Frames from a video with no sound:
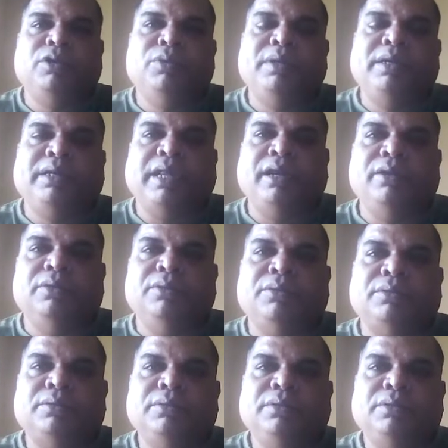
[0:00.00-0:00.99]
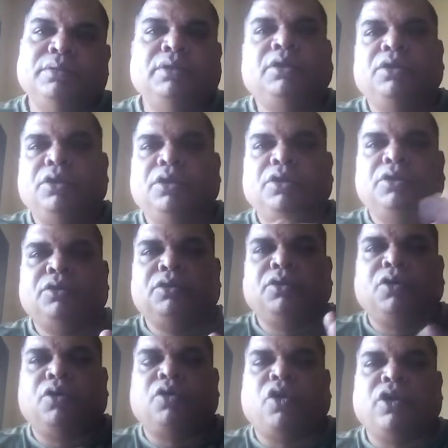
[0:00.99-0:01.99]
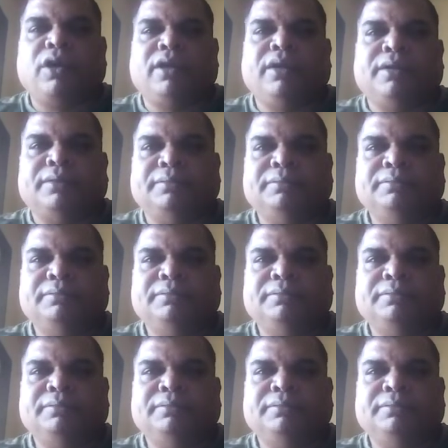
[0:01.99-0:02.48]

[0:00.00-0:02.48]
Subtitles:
who will tell you, go conquer,